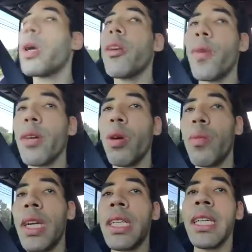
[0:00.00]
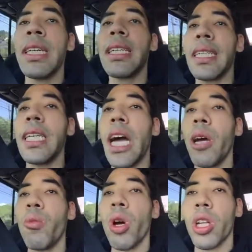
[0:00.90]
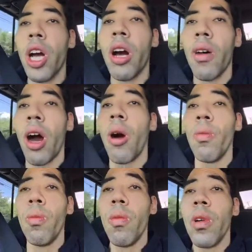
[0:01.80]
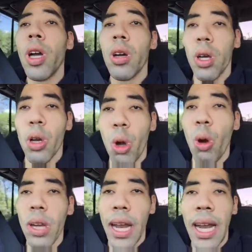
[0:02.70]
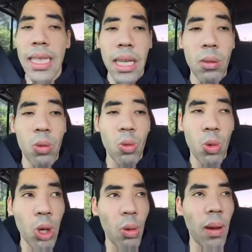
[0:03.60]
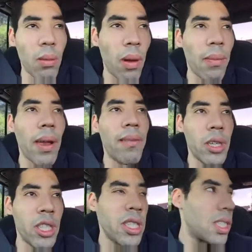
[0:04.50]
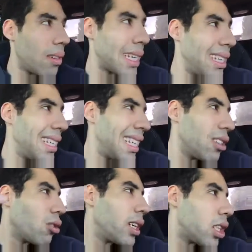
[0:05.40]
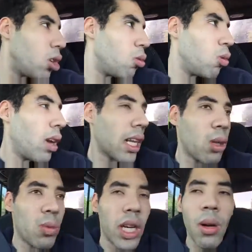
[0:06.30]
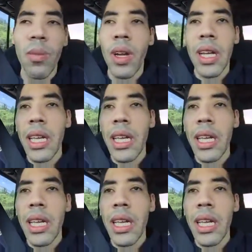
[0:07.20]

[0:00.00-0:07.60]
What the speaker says: Special effects were amazing, the CGI worked out. Golden Athlete was one of my favorite villains. Like, he's great too. We actually played him,